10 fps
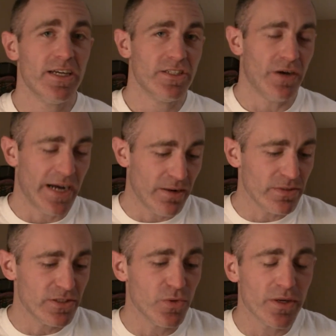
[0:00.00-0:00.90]
So I
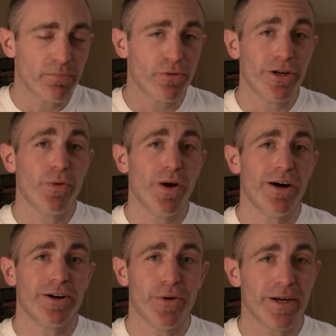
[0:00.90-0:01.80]
was doing pretty
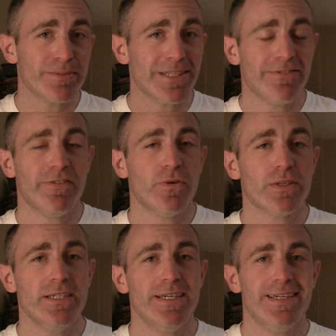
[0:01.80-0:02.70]
well. Going up to level
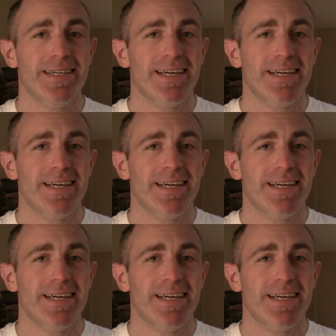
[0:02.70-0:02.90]
14,